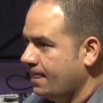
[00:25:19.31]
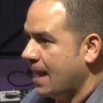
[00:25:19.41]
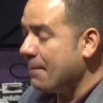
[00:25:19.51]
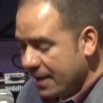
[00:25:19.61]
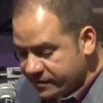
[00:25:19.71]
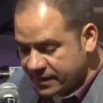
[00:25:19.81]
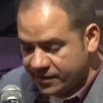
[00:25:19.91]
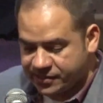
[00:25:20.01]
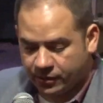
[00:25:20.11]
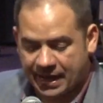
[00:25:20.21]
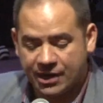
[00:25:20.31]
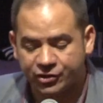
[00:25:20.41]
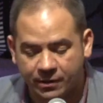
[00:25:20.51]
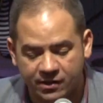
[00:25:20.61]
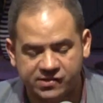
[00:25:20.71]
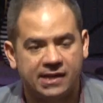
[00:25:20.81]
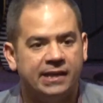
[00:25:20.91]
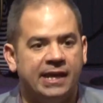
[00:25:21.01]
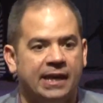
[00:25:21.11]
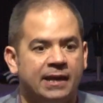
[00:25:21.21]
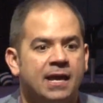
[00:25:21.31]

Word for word: I may have said this here last year, I'll say it again.